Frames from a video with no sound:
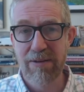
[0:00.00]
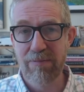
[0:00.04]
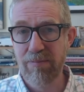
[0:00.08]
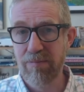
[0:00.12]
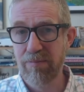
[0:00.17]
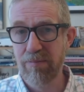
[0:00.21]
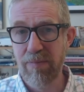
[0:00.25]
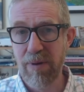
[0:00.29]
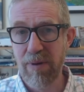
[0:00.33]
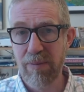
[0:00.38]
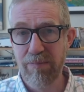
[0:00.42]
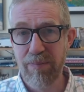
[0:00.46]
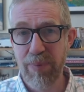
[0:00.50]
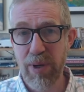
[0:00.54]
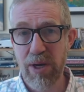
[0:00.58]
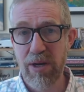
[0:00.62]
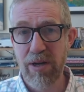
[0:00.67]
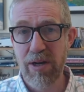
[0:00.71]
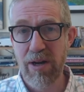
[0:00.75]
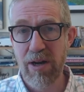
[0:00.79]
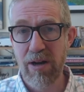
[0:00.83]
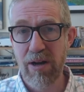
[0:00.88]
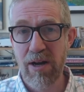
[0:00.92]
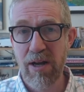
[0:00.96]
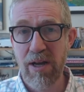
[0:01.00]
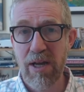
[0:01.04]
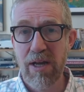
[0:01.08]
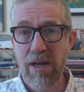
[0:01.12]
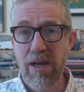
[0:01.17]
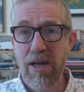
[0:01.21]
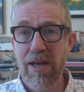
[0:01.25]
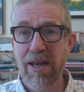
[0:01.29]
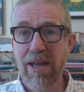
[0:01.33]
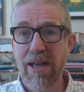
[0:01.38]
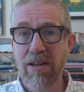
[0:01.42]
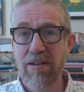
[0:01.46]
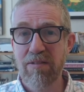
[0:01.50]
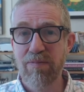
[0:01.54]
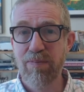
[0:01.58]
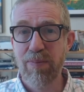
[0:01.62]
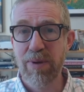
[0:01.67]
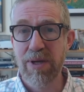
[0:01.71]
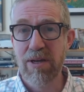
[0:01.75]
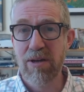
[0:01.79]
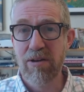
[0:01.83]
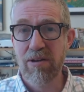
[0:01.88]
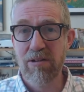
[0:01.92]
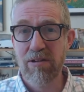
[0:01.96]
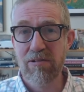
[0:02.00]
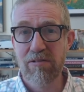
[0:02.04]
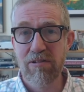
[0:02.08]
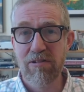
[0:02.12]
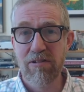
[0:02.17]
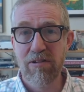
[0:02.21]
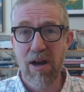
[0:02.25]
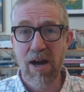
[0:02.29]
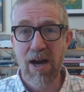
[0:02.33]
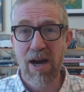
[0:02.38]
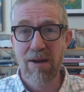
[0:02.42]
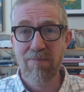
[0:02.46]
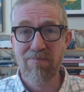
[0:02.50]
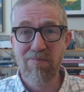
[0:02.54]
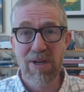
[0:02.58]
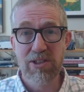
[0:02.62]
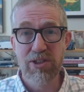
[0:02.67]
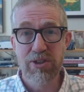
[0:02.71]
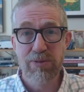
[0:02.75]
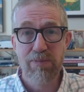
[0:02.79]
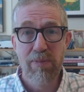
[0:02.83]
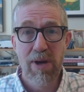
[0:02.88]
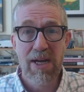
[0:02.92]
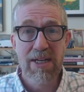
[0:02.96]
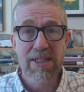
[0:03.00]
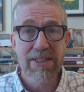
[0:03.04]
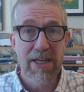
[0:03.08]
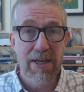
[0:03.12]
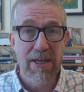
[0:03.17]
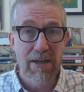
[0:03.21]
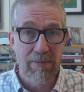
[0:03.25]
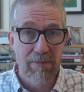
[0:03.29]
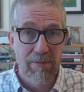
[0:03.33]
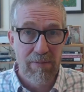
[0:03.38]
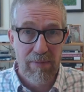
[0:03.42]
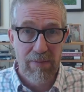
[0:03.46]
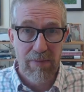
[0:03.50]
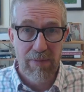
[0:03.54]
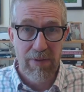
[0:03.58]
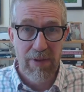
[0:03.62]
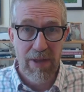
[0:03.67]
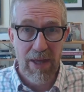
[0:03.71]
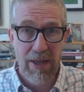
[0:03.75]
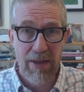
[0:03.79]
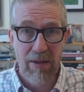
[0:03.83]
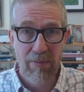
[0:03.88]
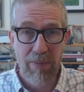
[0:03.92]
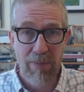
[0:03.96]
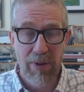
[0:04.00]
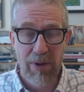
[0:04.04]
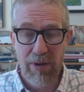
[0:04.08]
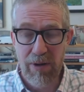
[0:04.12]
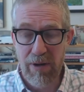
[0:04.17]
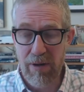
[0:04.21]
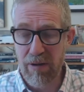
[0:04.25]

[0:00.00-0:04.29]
a burger is because I'm much smarter than the burger.